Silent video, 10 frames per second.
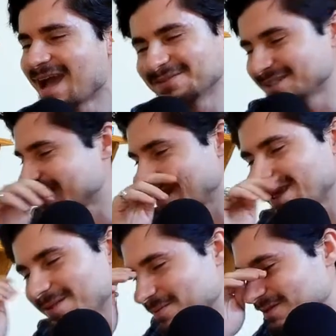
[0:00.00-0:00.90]
I'm just
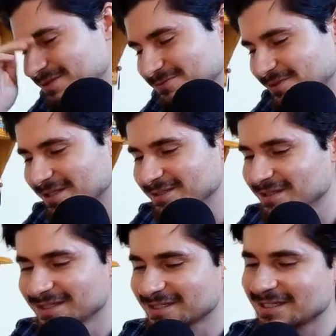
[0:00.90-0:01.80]
thinking about some fucking
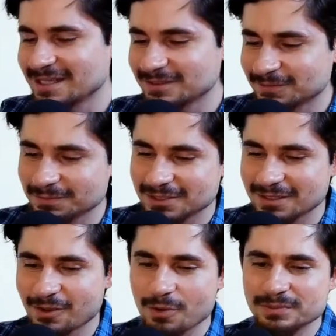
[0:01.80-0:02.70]
scenes from
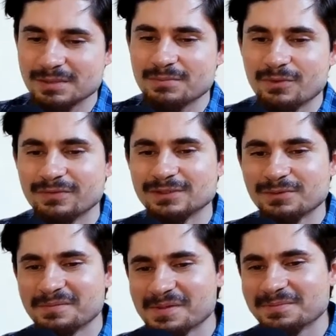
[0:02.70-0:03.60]
sitcoms and movies
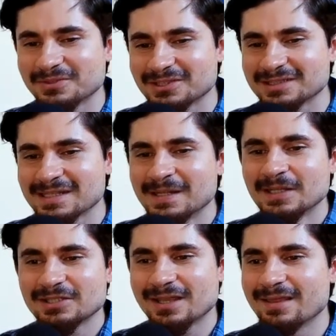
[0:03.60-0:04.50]
where people just
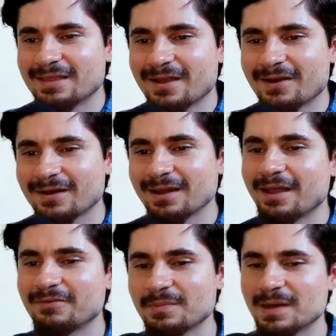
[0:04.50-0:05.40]
stand there,
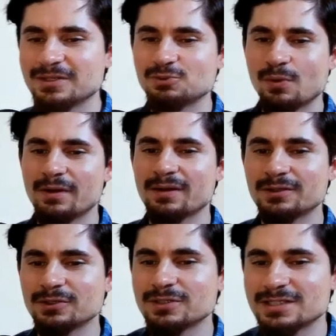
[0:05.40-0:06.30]
everybody's wearing a
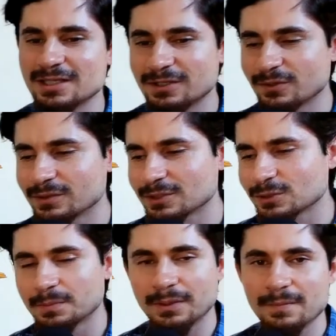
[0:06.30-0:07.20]
tuxedo and a
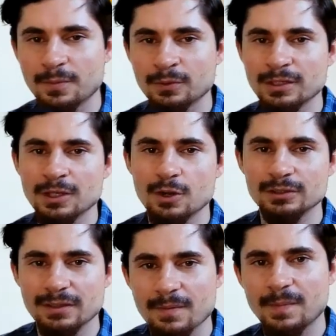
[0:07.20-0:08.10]
super important
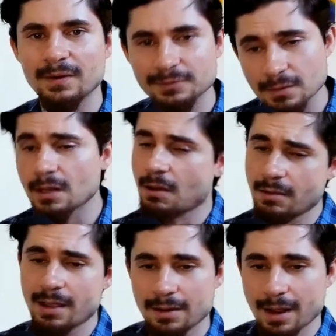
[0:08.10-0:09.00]
cocktail party, like, oh
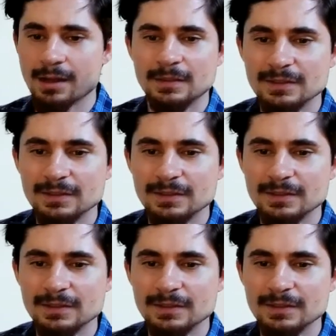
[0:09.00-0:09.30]
yeah,